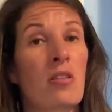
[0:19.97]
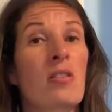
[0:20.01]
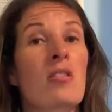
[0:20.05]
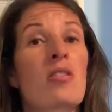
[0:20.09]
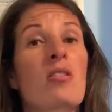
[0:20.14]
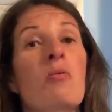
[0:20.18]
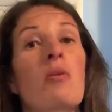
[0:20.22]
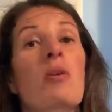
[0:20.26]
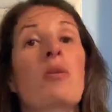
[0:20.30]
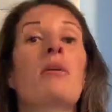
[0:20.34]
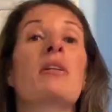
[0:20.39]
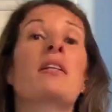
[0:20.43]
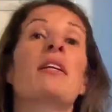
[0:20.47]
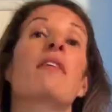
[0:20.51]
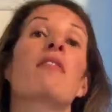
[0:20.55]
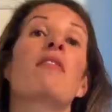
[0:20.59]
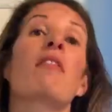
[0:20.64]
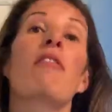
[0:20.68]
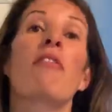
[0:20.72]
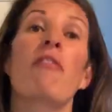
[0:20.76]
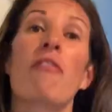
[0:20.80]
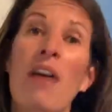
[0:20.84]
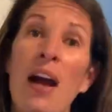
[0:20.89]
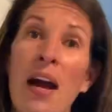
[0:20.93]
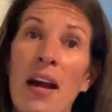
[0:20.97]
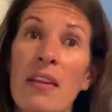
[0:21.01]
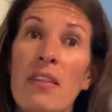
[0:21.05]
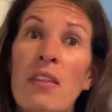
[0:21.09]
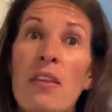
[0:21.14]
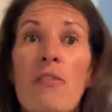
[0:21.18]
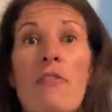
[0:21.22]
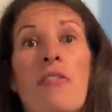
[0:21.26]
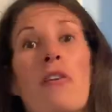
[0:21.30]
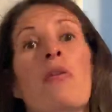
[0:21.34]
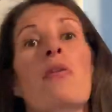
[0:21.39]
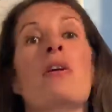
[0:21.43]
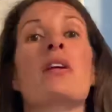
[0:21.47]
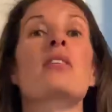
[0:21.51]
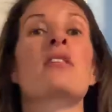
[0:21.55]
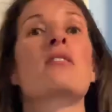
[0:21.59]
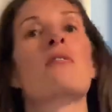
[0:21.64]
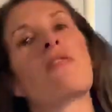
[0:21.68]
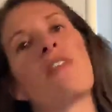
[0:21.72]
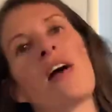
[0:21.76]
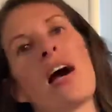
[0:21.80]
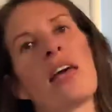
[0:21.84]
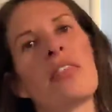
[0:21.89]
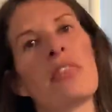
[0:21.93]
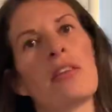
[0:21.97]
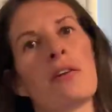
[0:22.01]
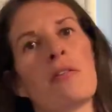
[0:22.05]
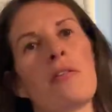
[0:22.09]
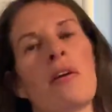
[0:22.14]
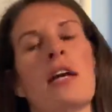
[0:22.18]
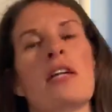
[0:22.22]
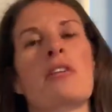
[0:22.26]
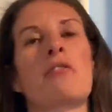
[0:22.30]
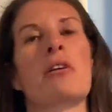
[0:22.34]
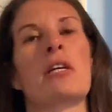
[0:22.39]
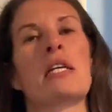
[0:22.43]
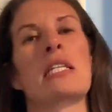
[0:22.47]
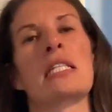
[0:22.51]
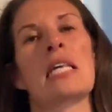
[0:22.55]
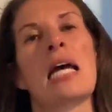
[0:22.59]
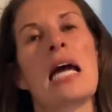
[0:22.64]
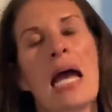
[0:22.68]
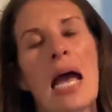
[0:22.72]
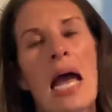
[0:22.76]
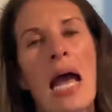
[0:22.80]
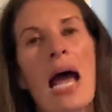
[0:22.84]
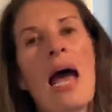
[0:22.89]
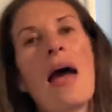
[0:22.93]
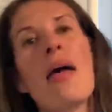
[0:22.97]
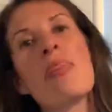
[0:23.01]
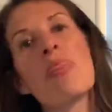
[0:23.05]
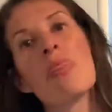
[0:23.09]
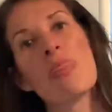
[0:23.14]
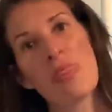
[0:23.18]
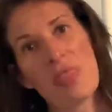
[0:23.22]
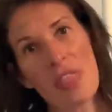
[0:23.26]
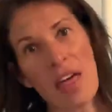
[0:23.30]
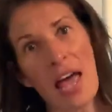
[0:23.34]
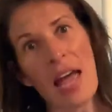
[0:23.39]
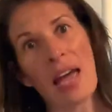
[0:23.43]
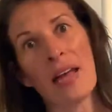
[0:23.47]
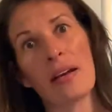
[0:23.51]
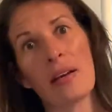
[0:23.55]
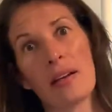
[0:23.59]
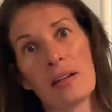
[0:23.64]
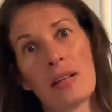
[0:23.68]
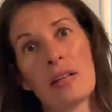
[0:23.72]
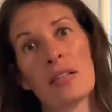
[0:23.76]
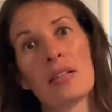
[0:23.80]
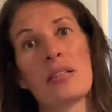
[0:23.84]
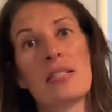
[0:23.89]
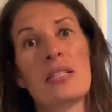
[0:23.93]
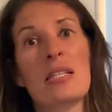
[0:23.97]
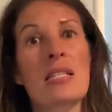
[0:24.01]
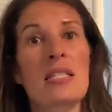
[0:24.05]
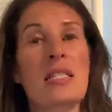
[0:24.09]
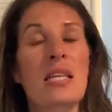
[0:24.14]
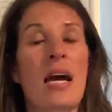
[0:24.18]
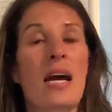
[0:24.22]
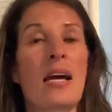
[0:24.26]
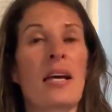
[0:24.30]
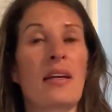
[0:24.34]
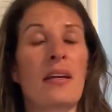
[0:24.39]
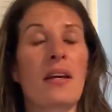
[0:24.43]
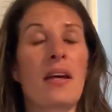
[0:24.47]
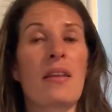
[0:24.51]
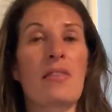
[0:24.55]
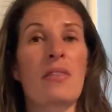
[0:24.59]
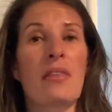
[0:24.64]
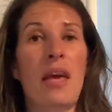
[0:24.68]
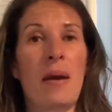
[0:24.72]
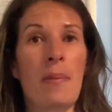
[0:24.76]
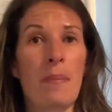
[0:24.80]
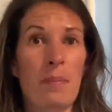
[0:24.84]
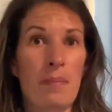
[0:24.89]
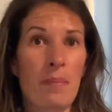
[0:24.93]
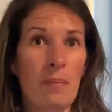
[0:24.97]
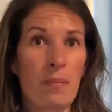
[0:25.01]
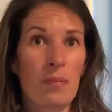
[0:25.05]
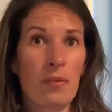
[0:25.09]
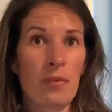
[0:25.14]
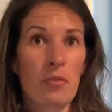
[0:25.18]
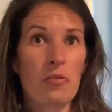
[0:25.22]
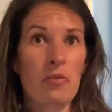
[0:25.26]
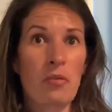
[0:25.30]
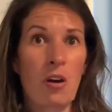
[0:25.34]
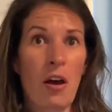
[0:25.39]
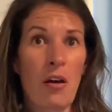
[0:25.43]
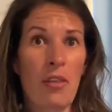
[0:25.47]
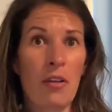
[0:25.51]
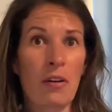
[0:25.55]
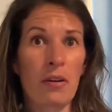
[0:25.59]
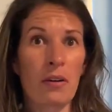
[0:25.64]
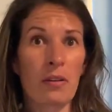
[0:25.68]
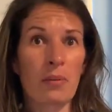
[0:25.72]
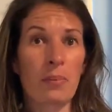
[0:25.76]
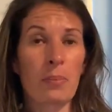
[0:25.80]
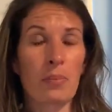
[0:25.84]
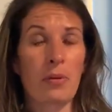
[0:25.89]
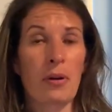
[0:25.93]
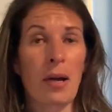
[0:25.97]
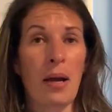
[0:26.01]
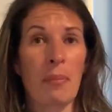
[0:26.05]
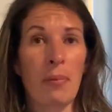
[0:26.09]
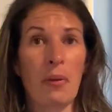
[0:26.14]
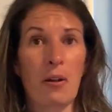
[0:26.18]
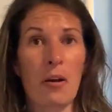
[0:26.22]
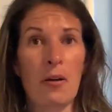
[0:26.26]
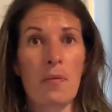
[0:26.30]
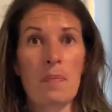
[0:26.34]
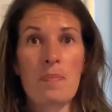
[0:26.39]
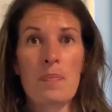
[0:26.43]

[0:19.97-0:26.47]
So we're going to have to find the focus, find the directrix, and then decide and then draw the parabola.